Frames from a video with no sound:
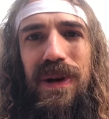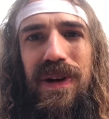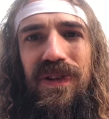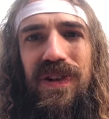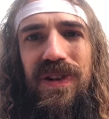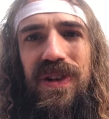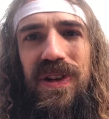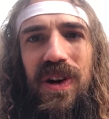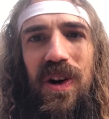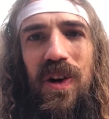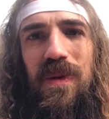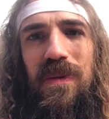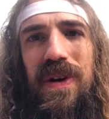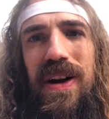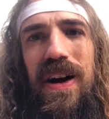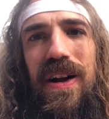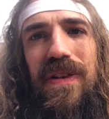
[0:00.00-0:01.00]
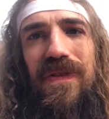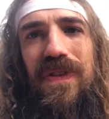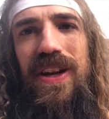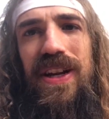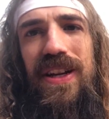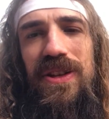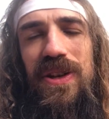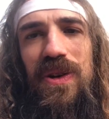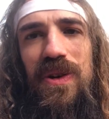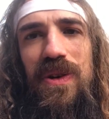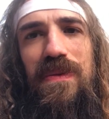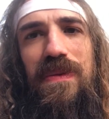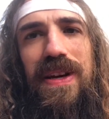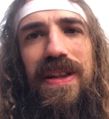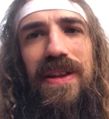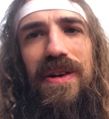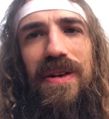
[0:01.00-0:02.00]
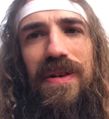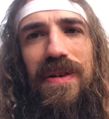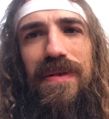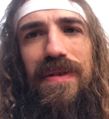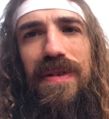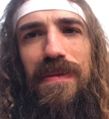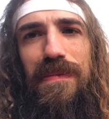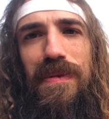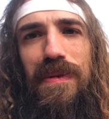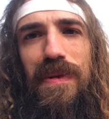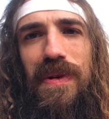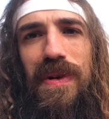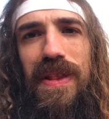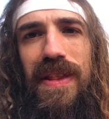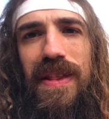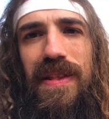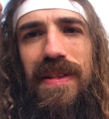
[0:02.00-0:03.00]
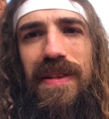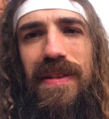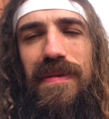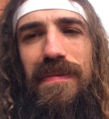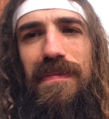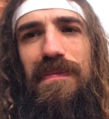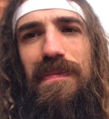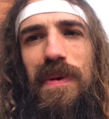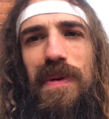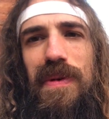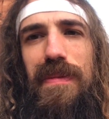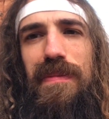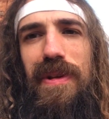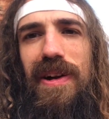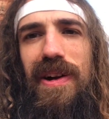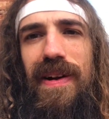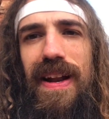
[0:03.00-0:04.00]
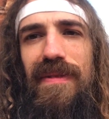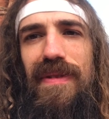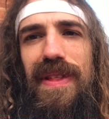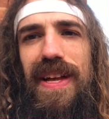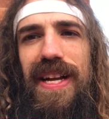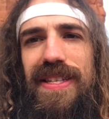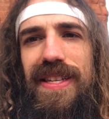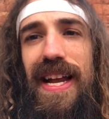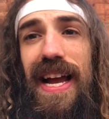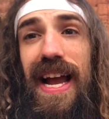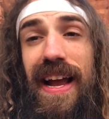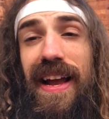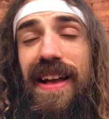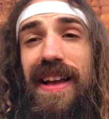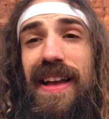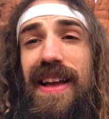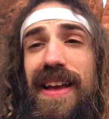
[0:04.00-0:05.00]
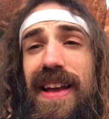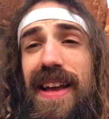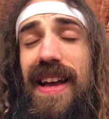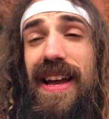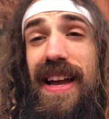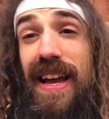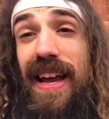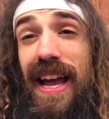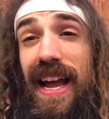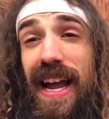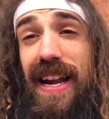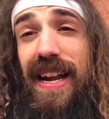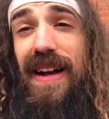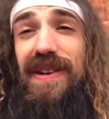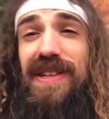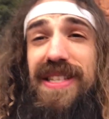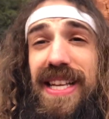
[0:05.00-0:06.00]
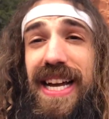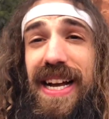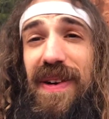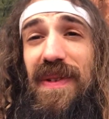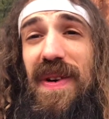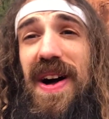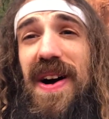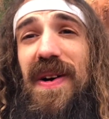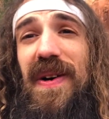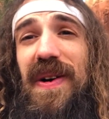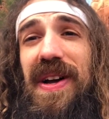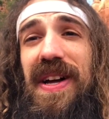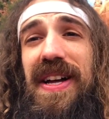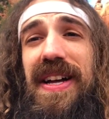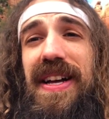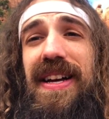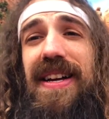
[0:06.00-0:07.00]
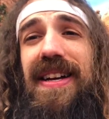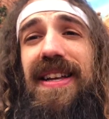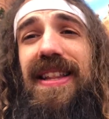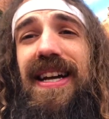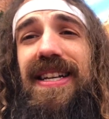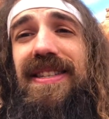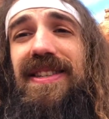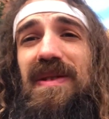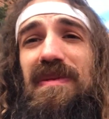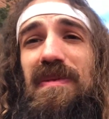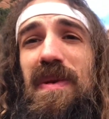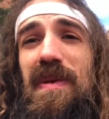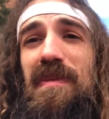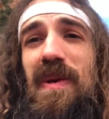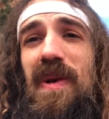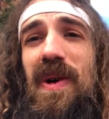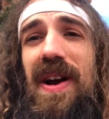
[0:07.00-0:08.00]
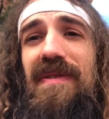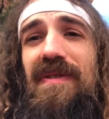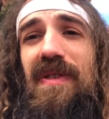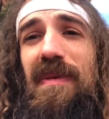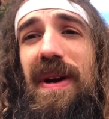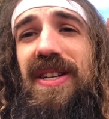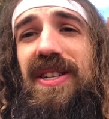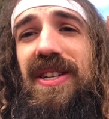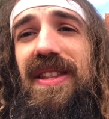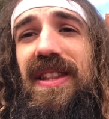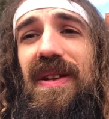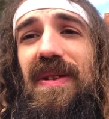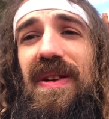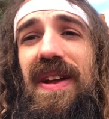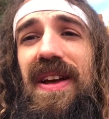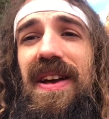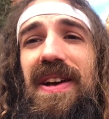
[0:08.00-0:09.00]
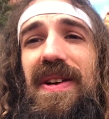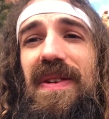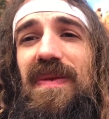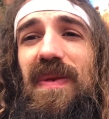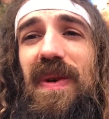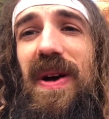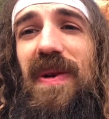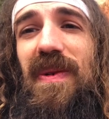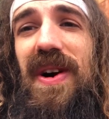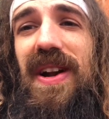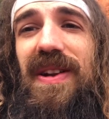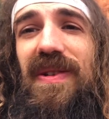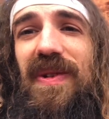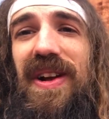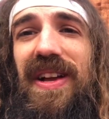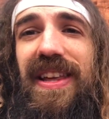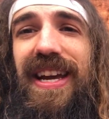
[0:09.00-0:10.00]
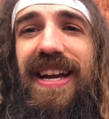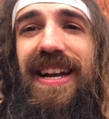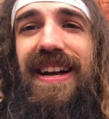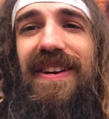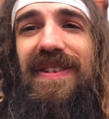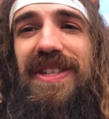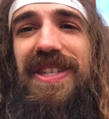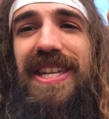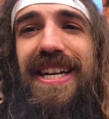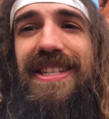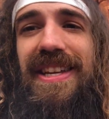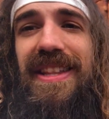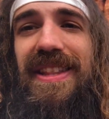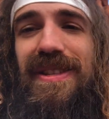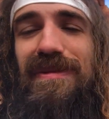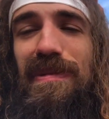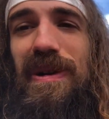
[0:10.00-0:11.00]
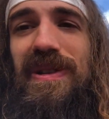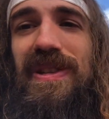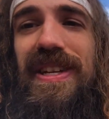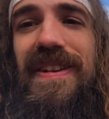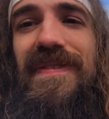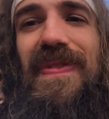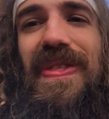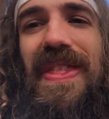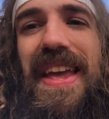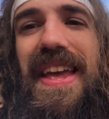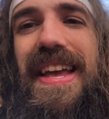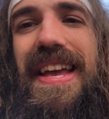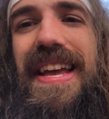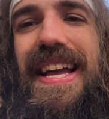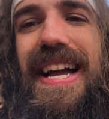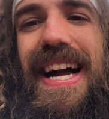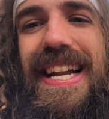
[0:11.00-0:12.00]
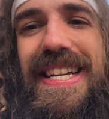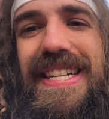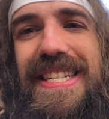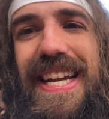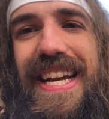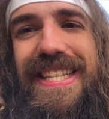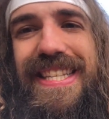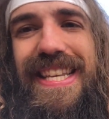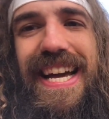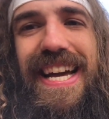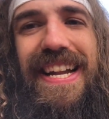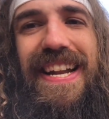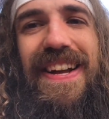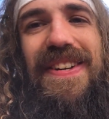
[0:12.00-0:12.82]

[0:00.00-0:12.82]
My friend's in a coma on a feeding tube, and they're pulling the plug on everything today. And I was like, whoa, that's a little more information than what I wanted, really. I was texting this person. I didn't text that.